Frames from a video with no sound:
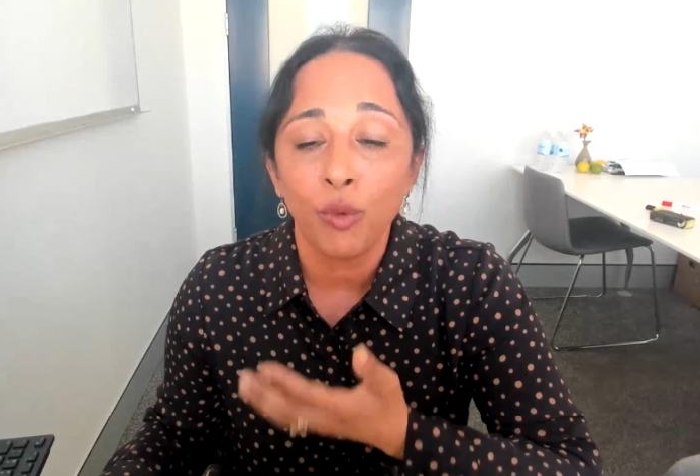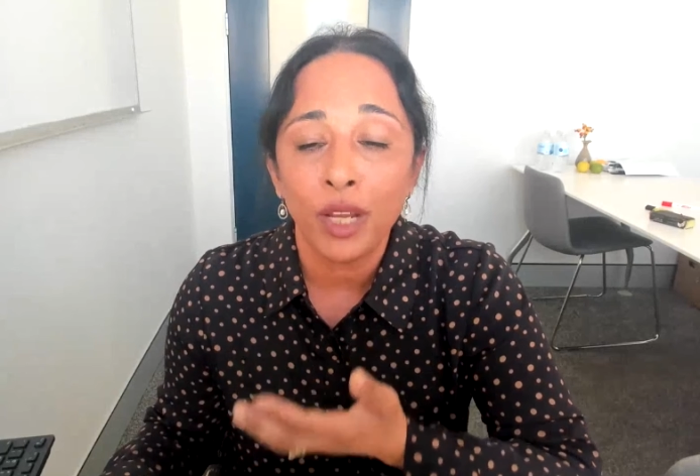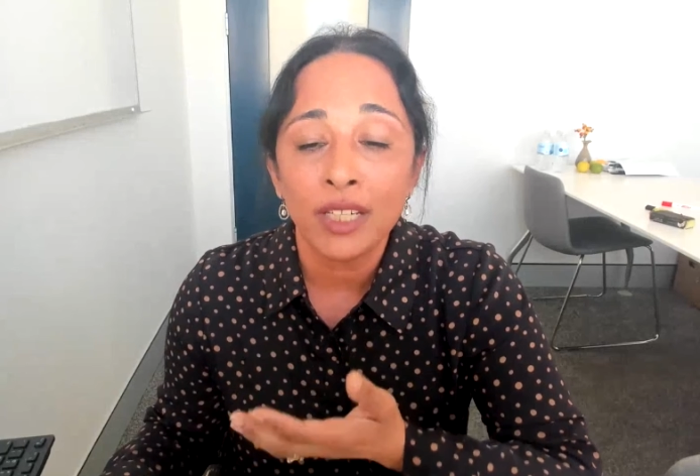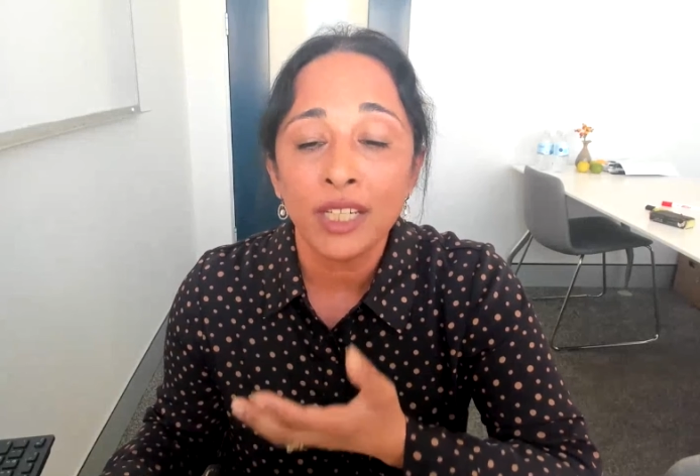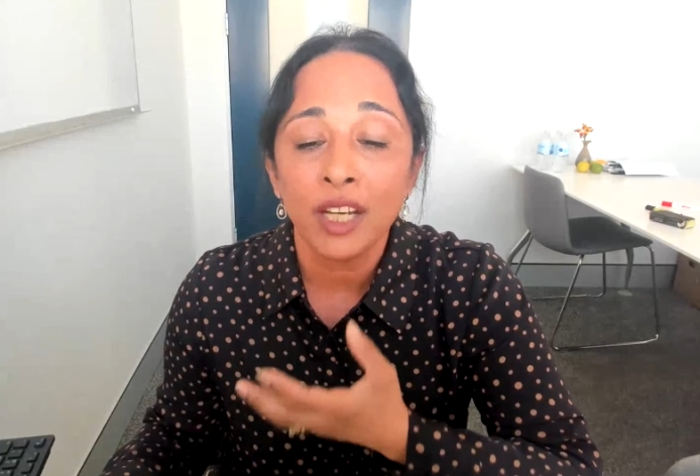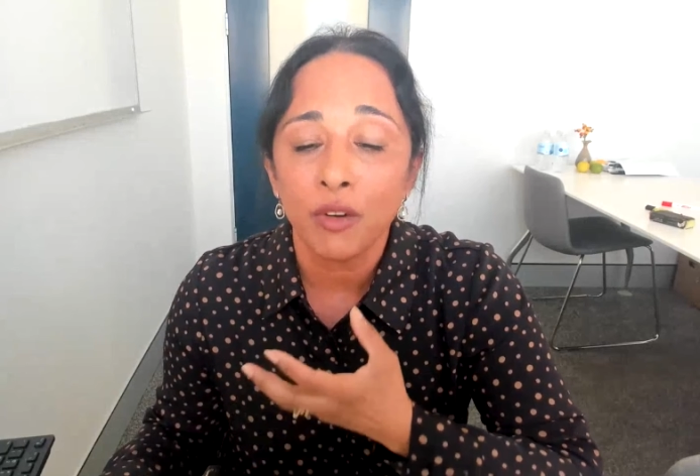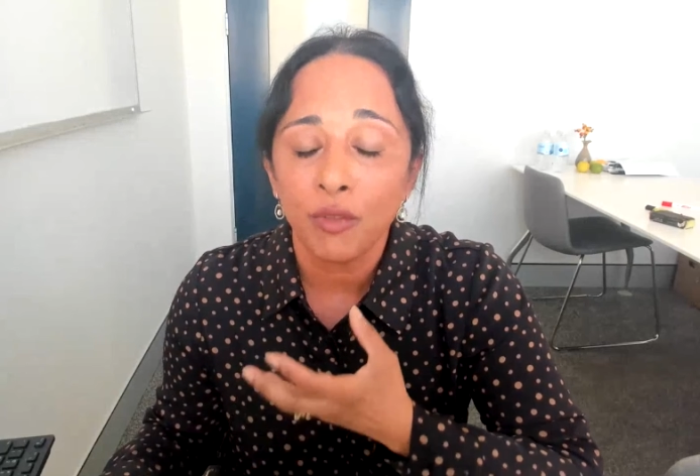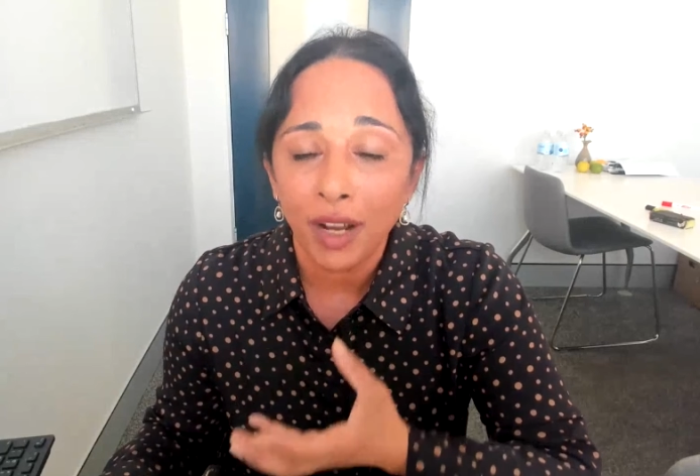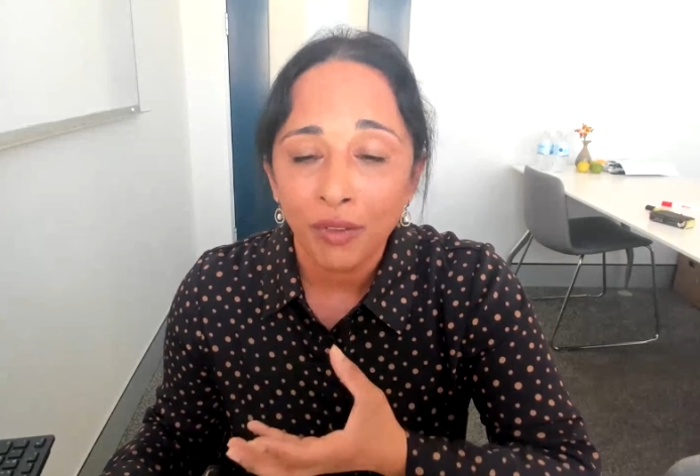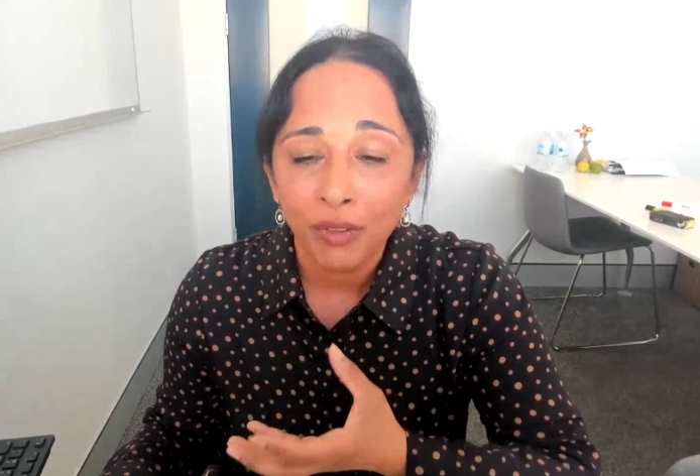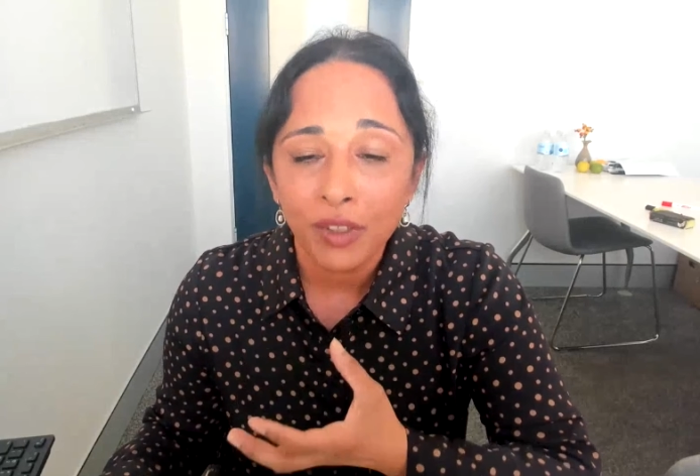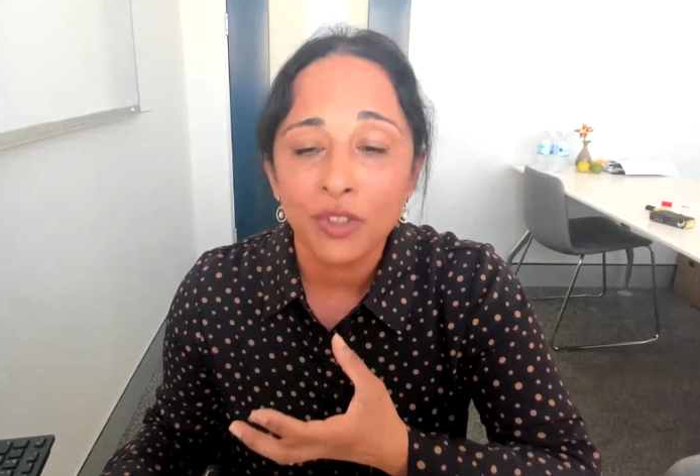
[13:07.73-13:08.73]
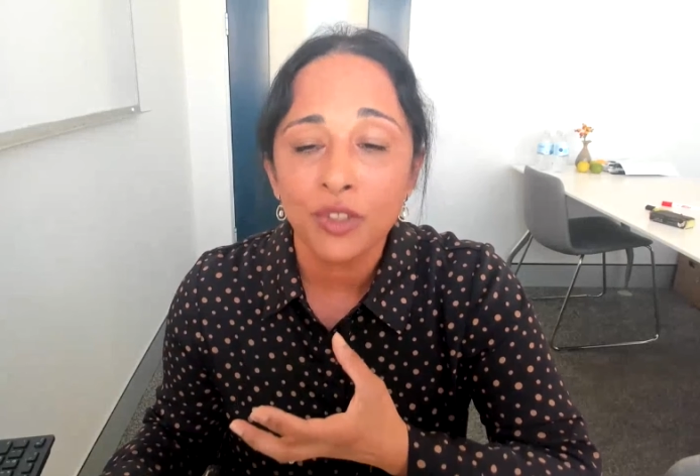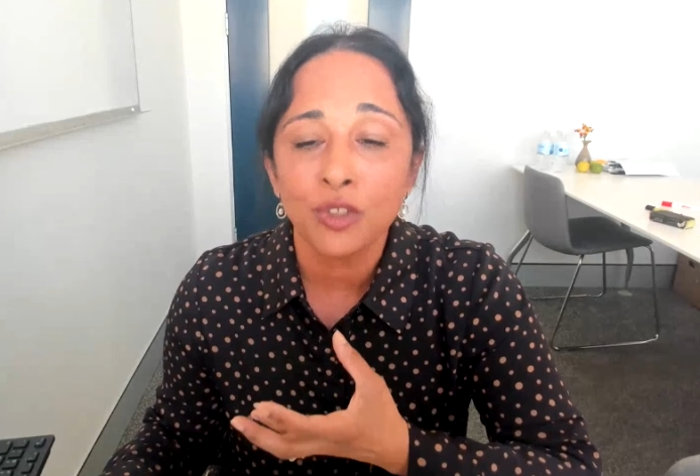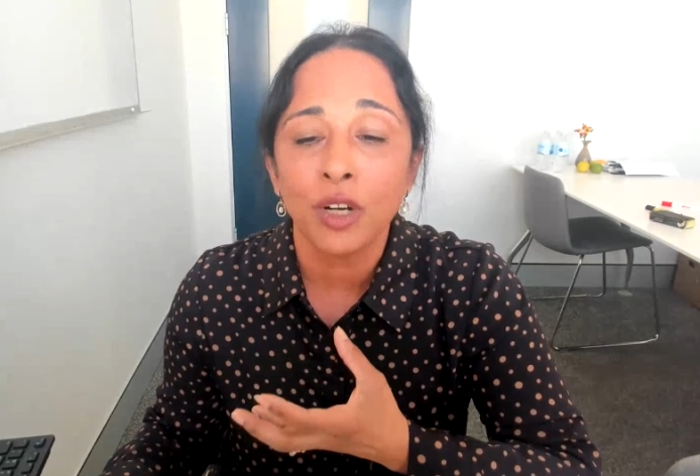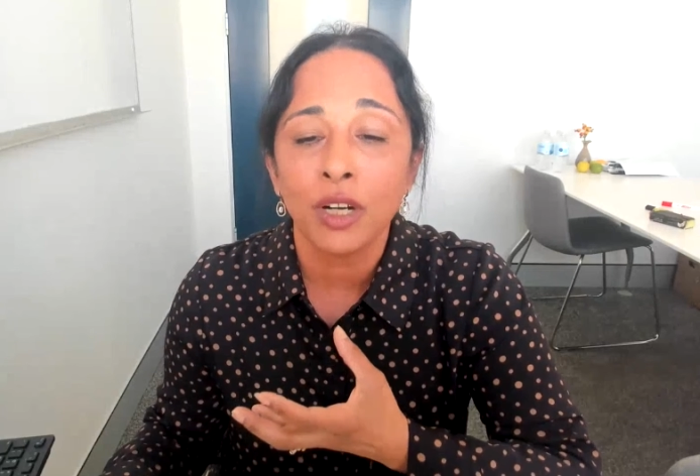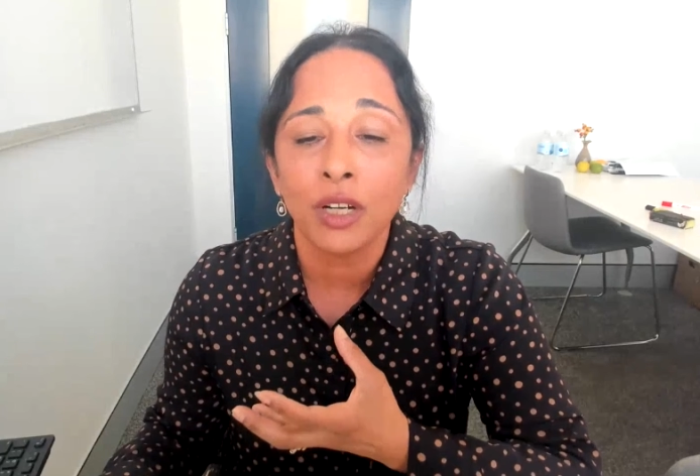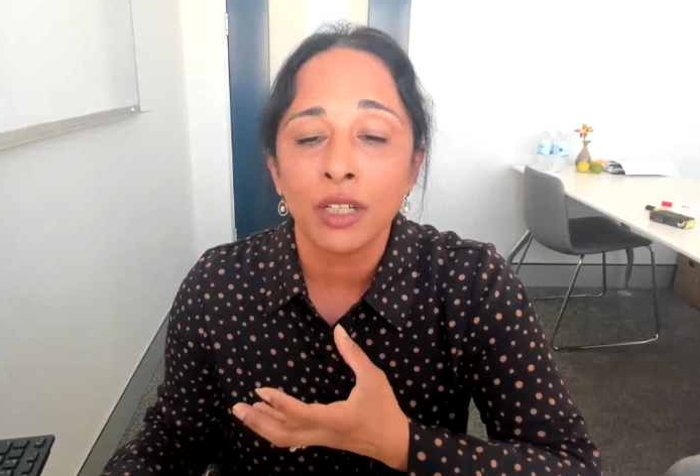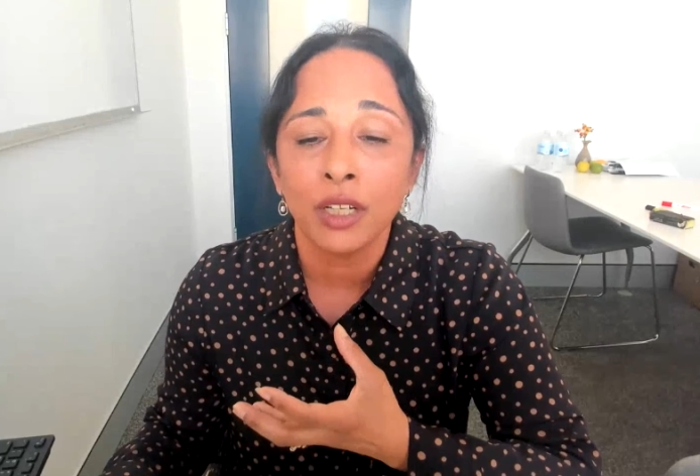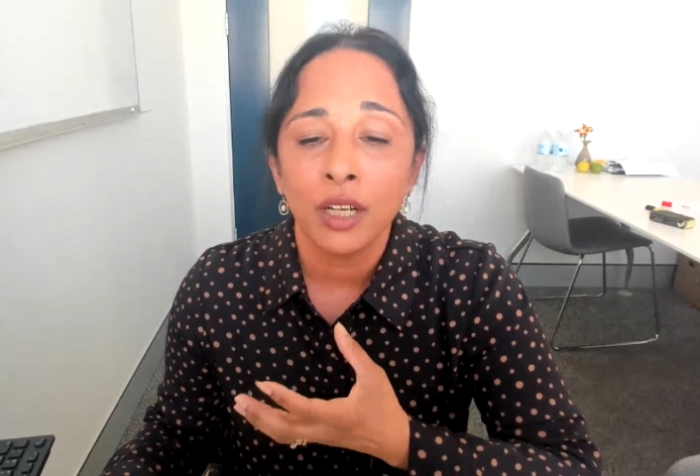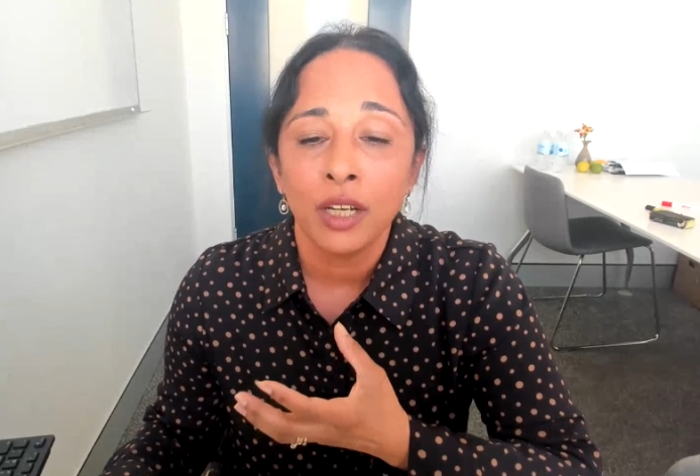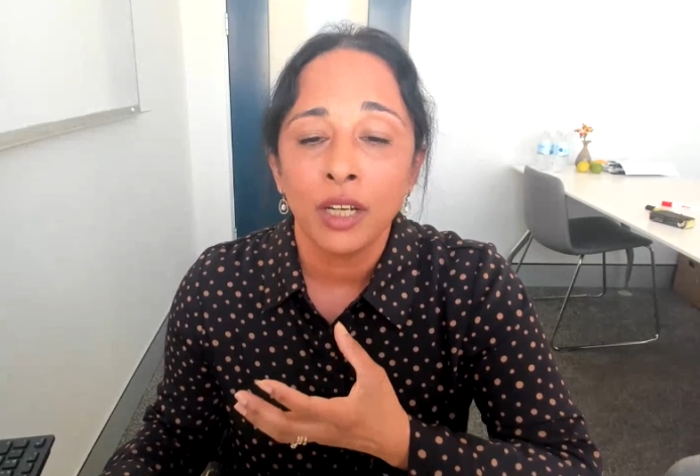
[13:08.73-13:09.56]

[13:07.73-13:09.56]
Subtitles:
already around this drug.